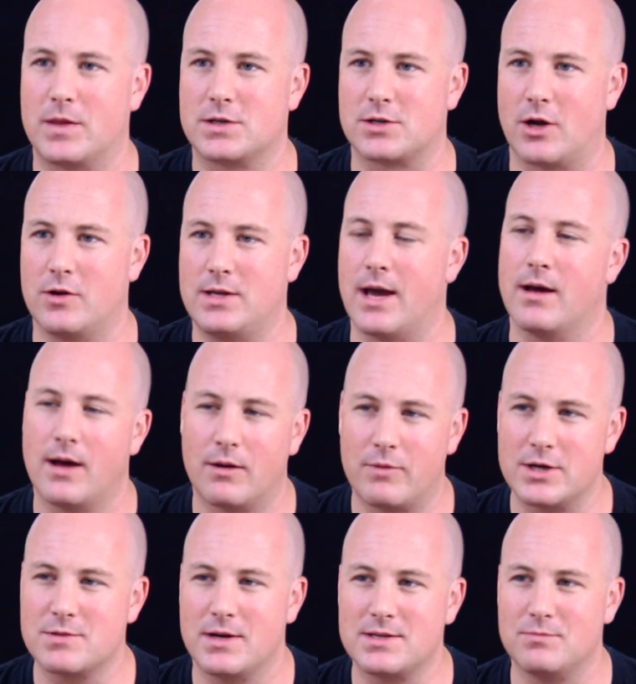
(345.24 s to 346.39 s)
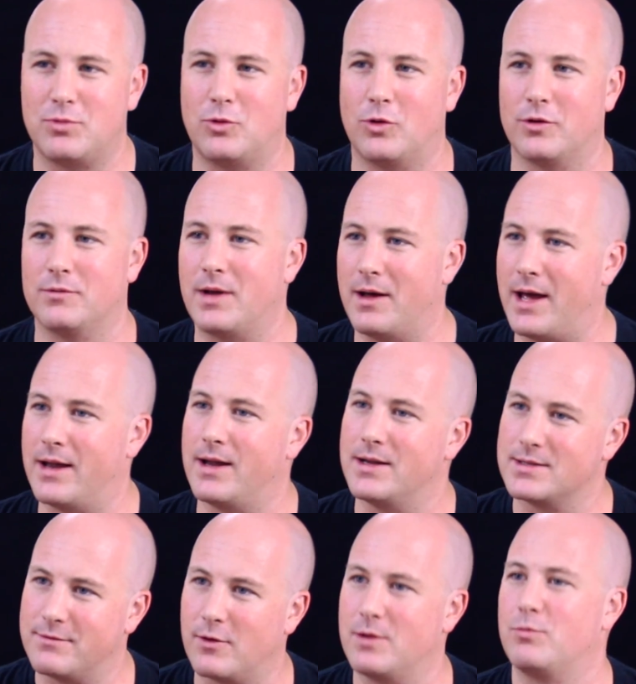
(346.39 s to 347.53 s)
So yeah, a resume is important, and
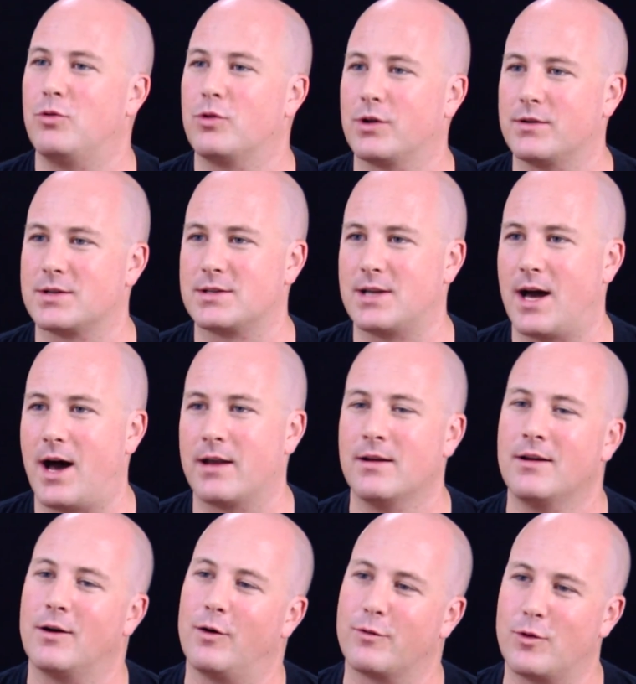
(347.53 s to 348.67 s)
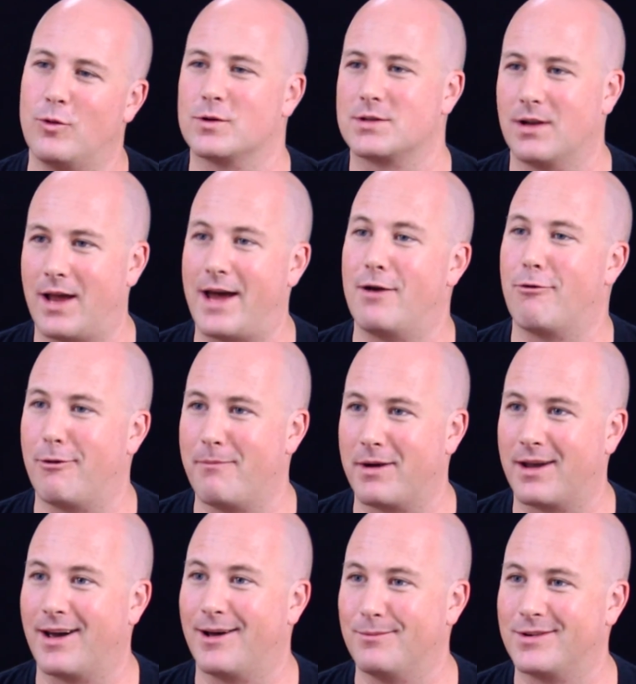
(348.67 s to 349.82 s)
it's very important at the start. Of course, later on it
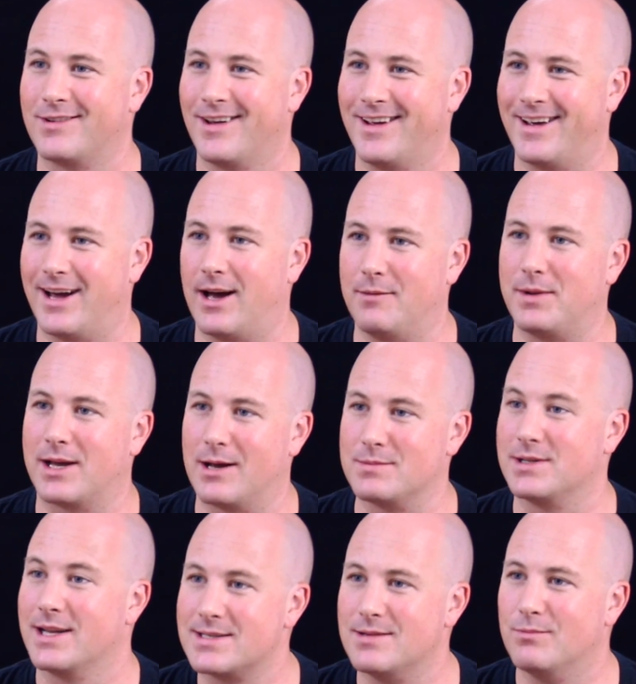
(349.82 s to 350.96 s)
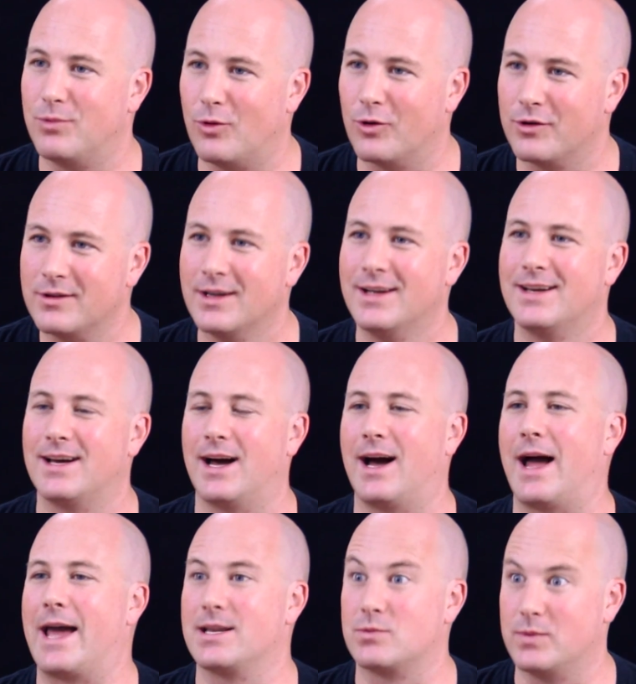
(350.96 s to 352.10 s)
becomes less important
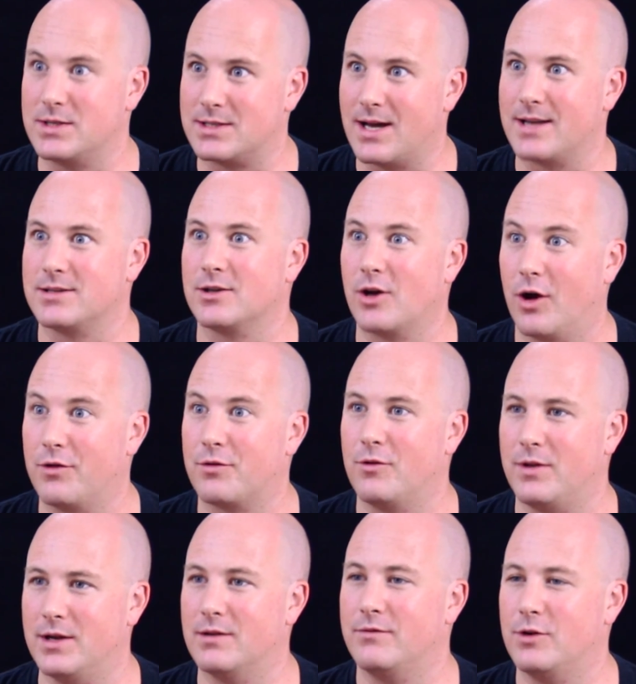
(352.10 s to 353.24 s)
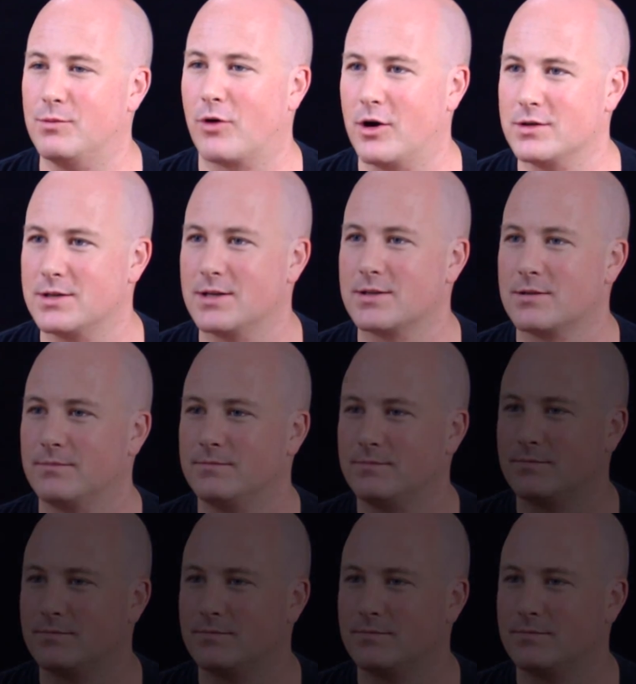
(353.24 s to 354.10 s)
as we start to go through the interview process.